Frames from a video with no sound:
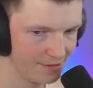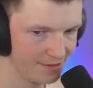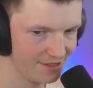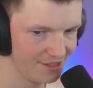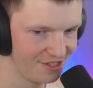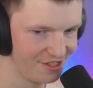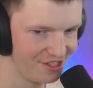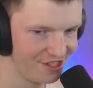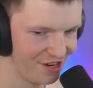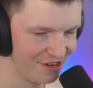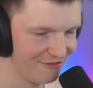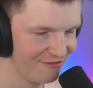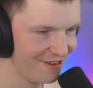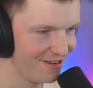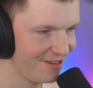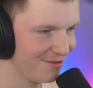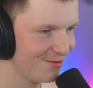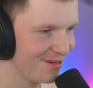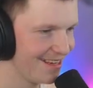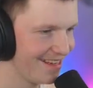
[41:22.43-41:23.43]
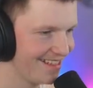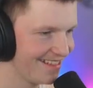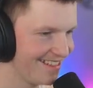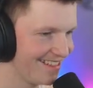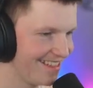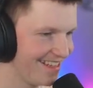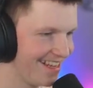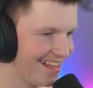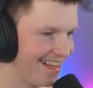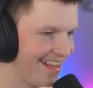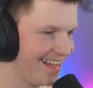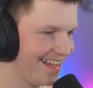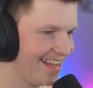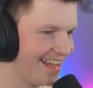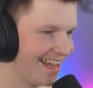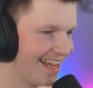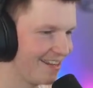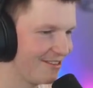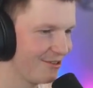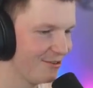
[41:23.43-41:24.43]
Jerry awaits.
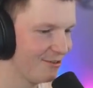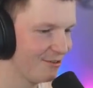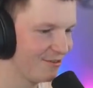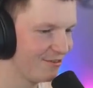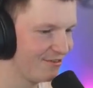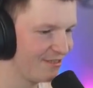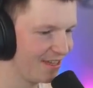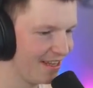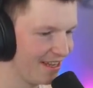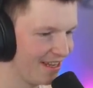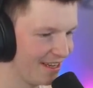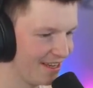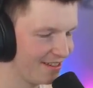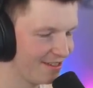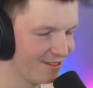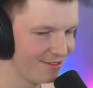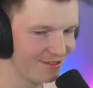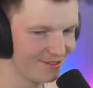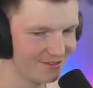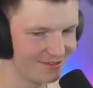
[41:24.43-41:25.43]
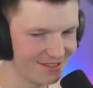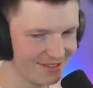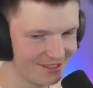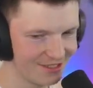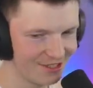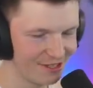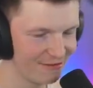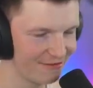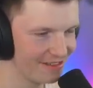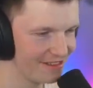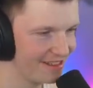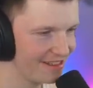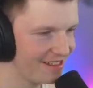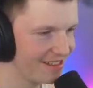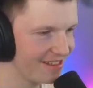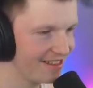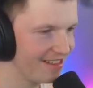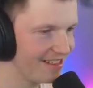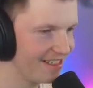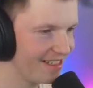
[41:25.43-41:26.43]
I don't know if Jerry is
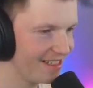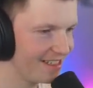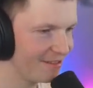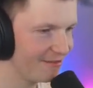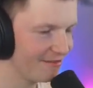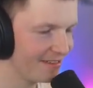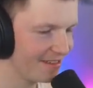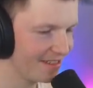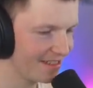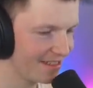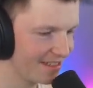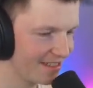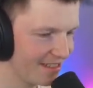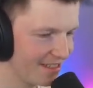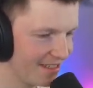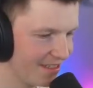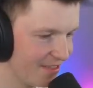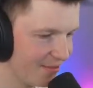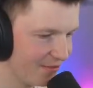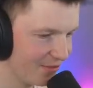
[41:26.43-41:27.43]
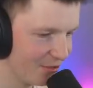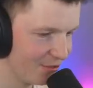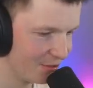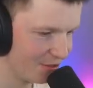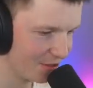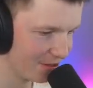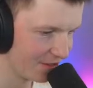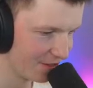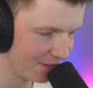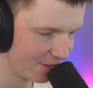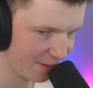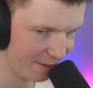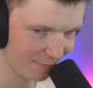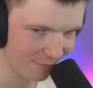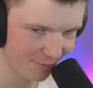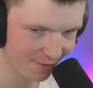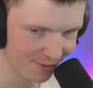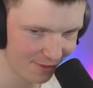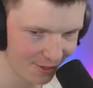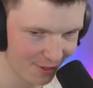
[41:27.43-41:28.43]
in this version, Carol.
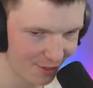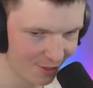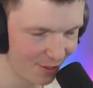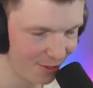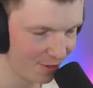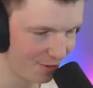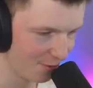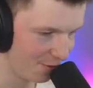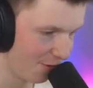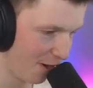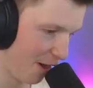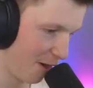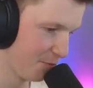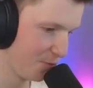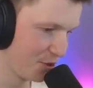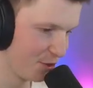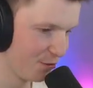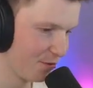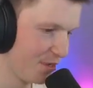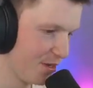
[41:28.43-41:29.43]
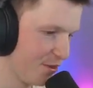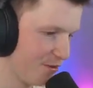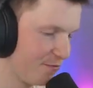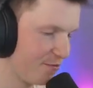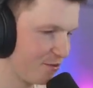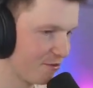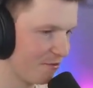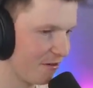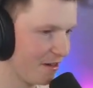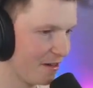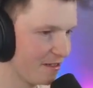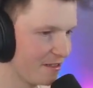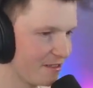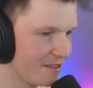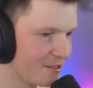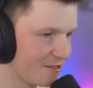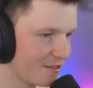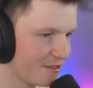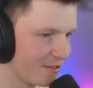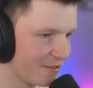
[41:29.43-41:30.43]
Or I'm sure you've tried
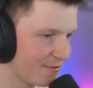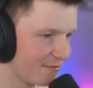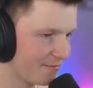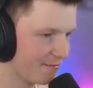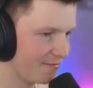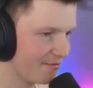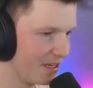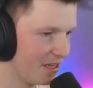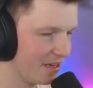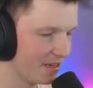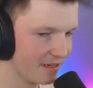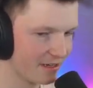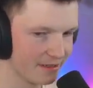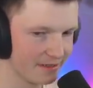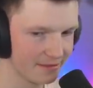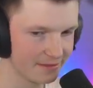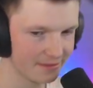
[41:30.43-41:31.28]
just to fly in it.